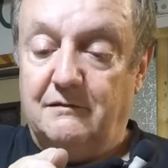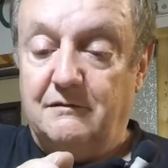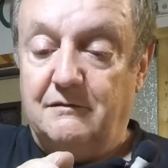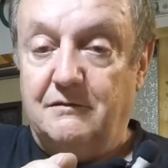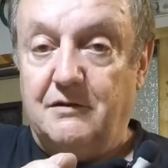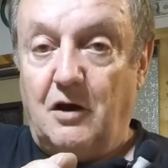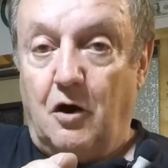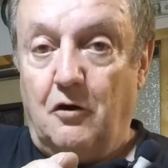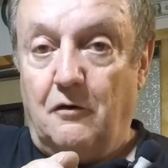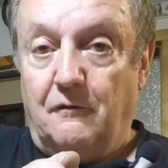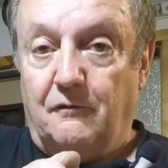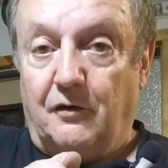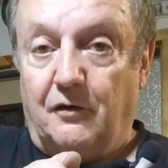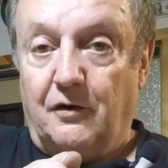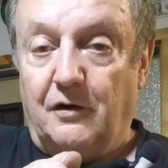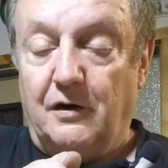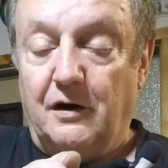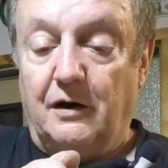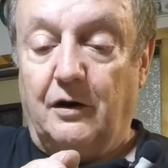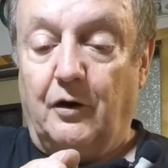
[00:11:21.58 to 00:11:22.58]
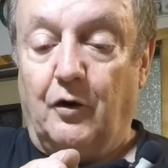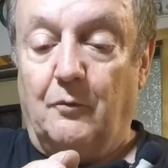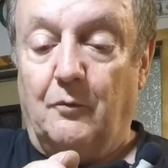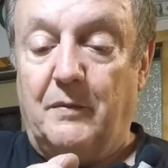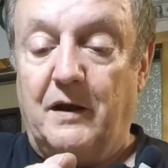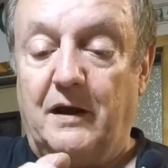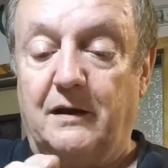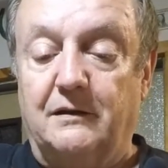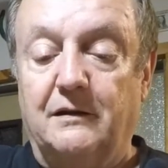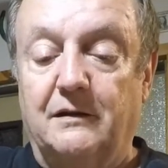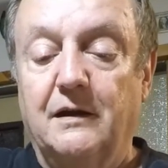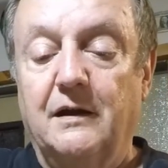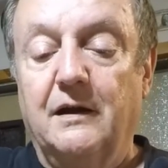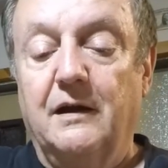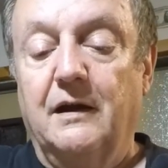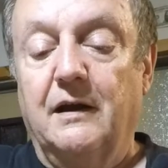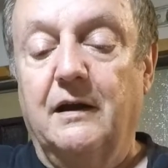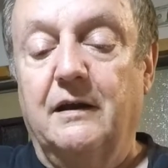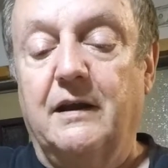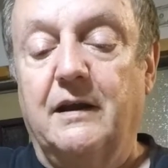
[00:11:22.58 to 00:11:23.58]
over a little bit,
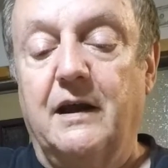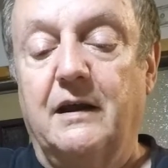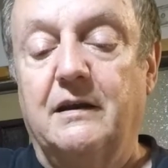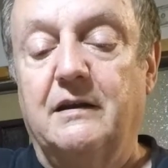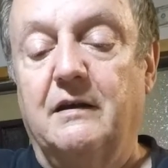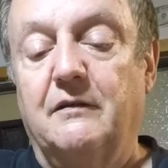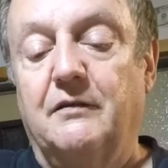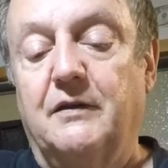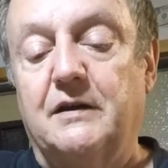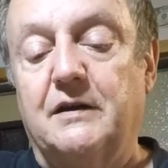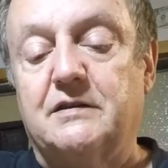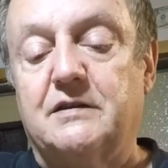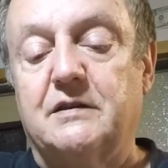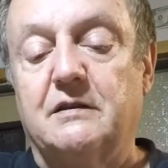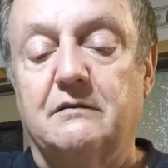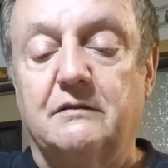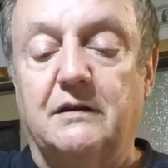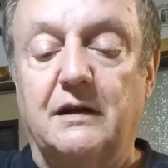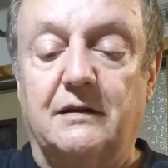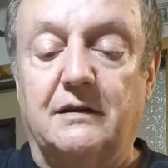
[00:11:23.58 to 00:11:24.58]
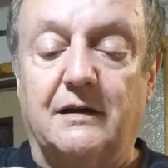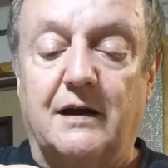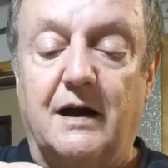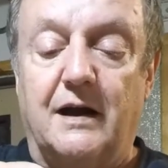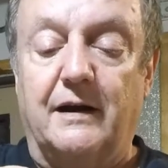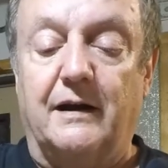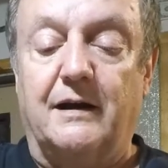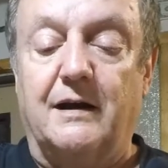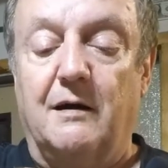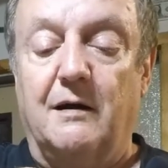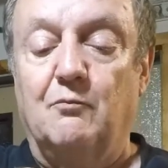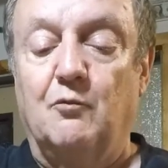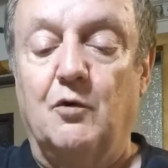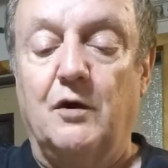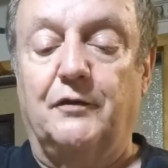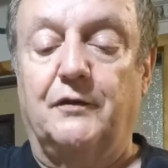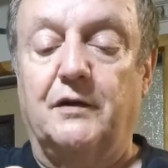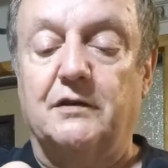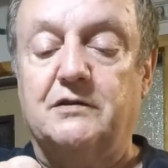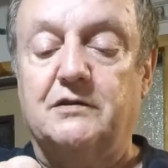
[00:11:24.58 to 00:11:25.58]
and then this didn't kind of come
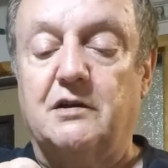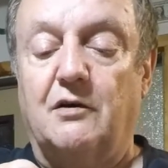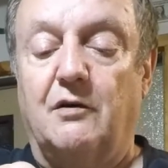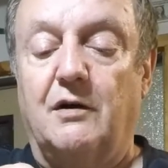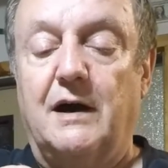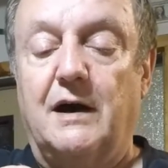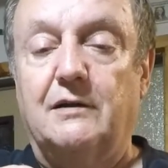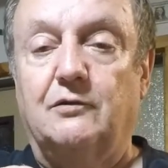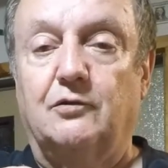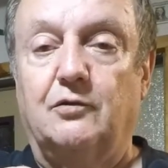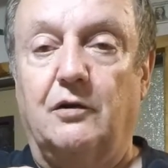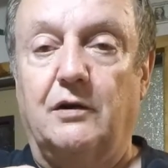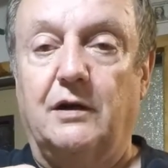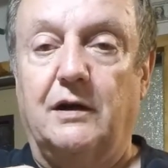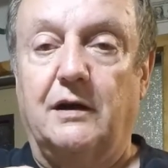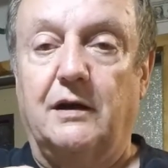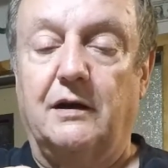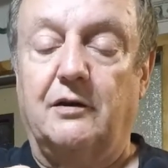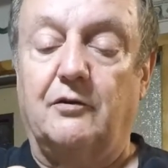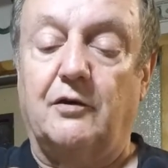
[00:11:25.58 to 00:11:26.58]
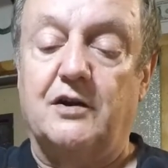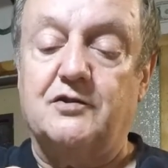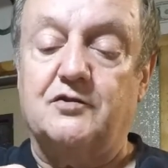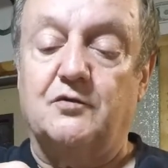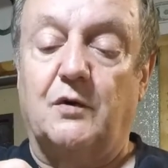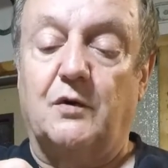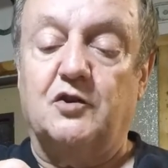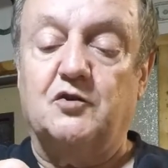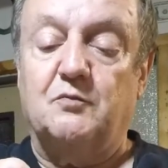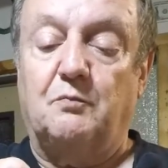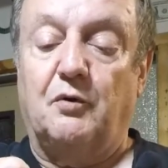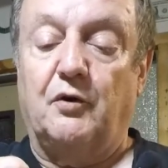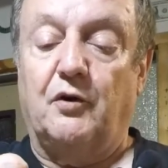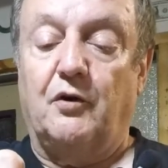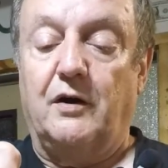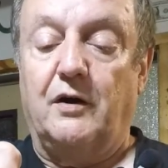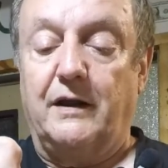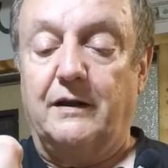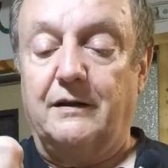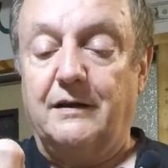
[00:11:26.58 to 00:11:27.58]
with it, so I took a crescent wrench, put
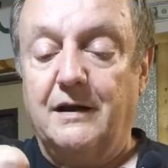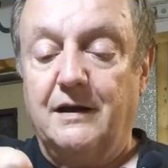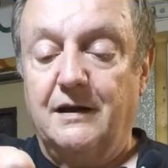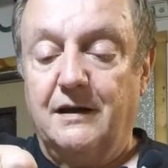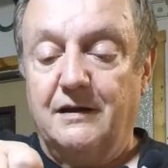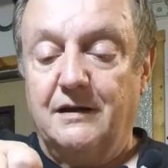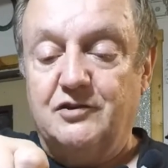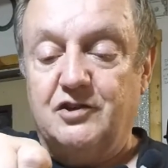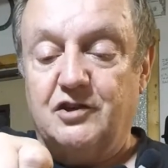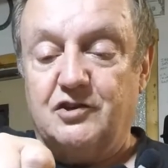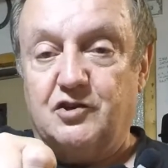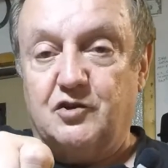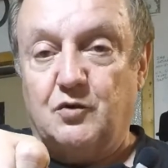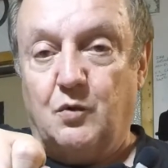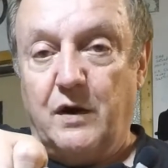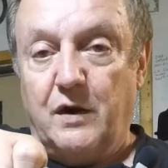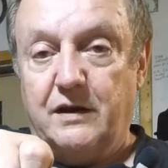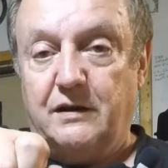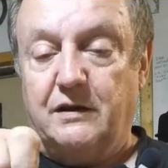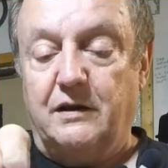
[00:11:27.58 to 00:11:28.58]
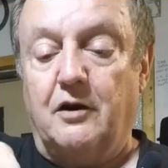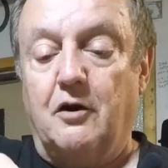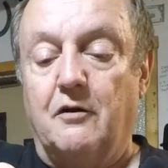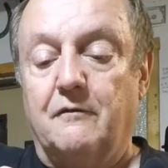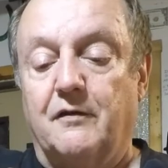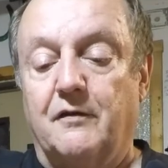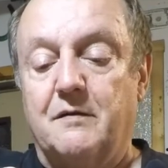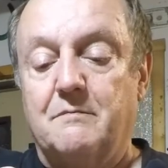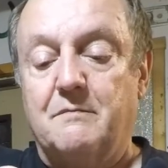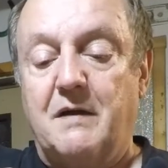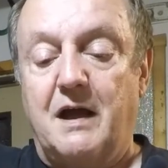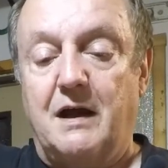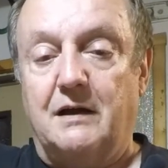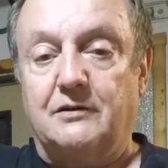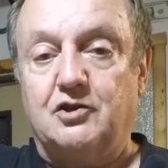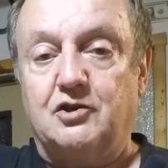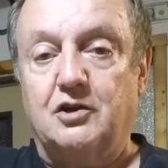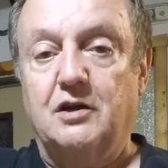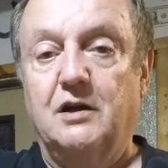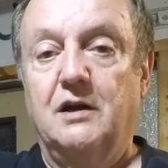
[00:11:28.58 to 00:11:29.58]
on it, and just tweaked it over to
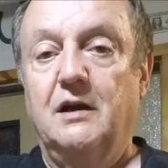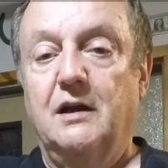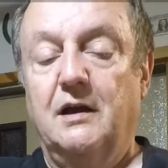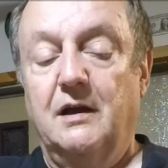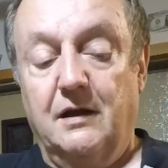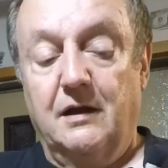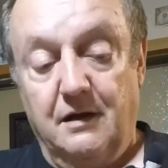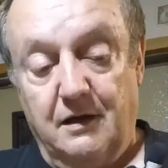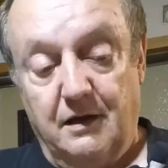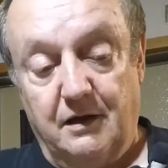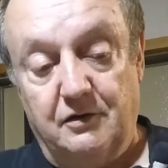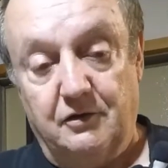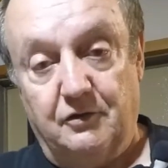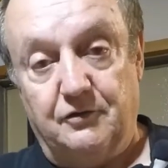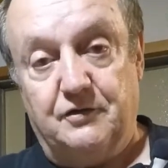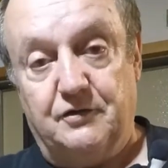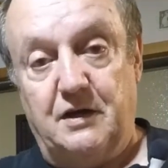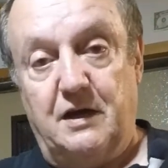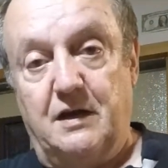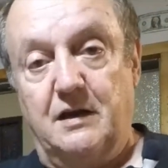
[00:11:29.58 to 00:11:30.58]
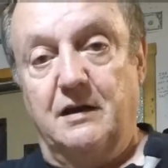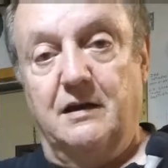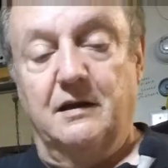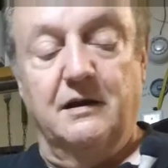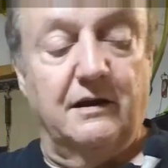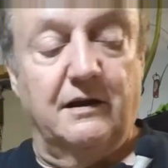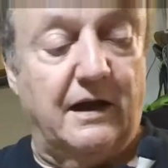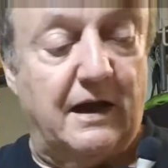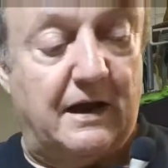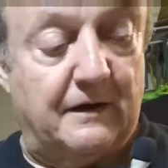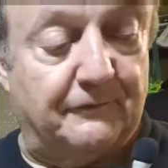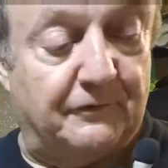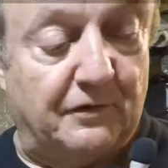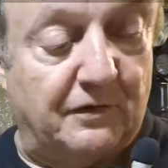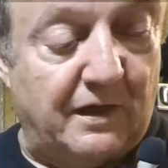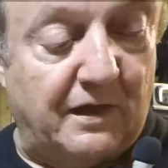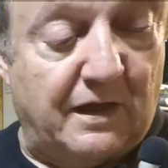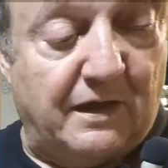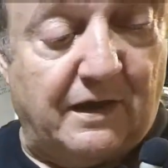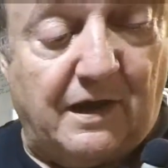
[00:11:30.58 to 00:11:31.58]
match. And you'll see after
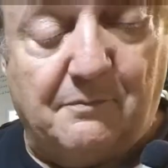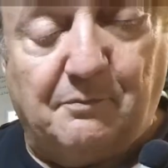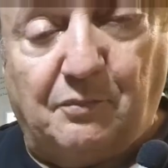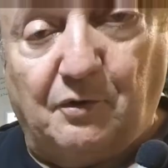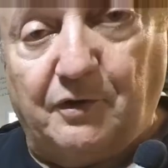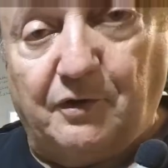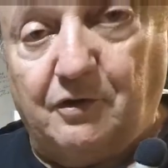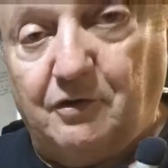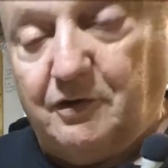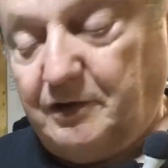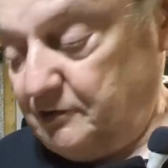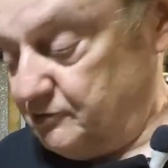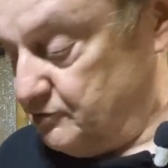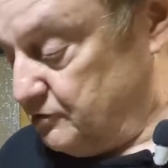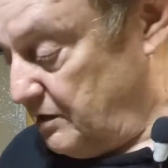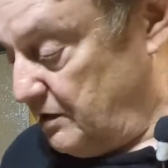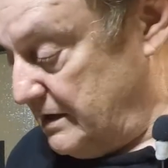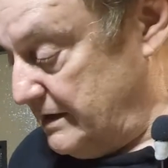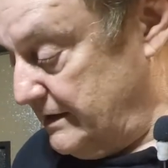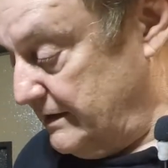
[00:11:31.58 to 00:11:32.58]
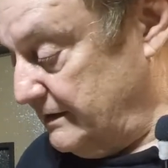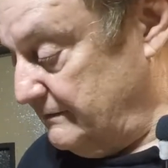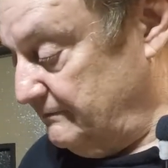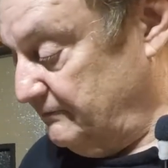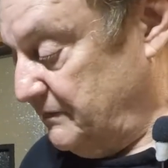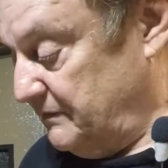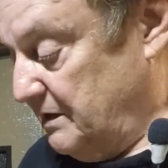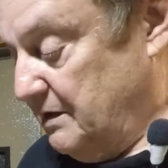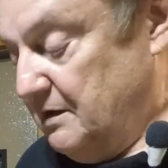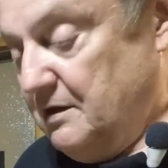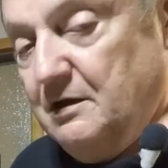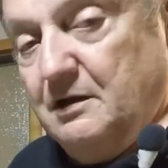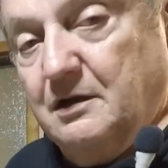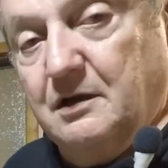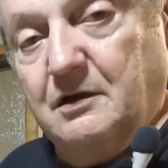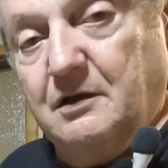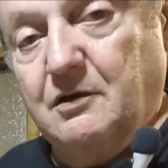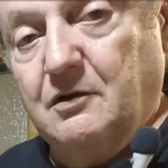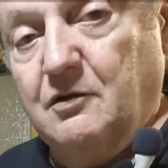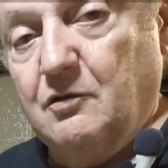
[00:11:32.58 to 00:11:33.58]
that I put it on and tried it.
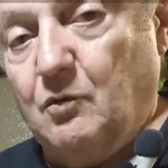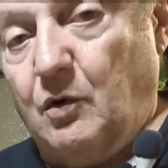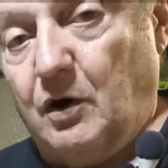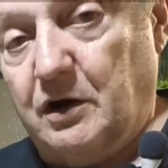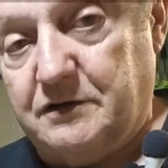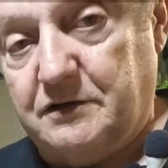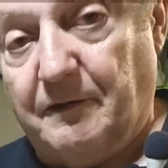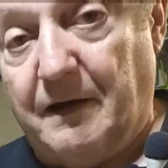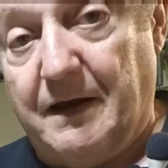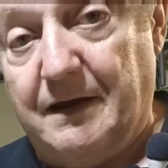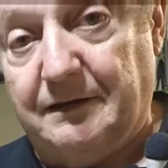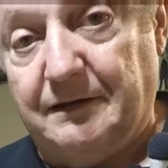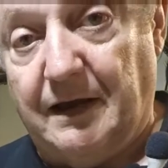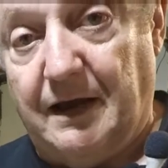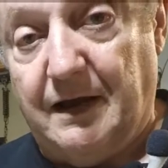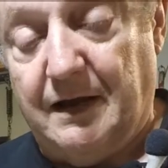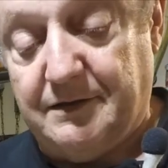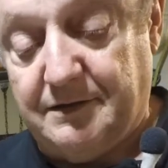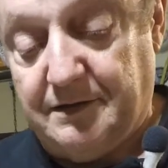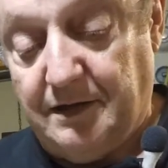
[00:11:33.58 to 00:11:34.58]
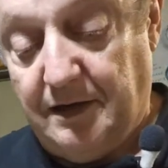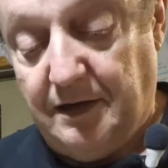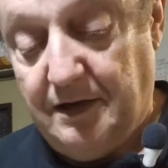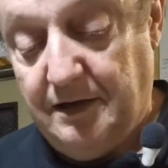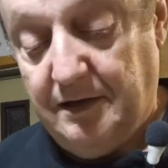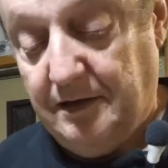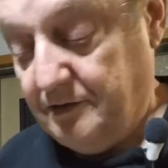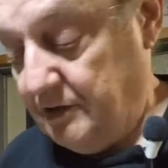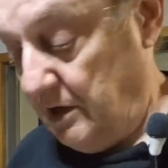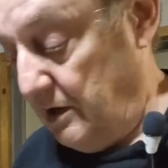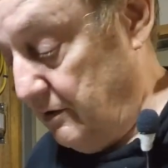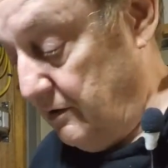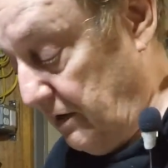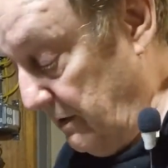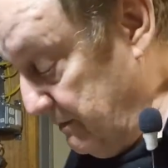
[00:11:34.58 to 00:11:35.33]
Works fantastic. So let me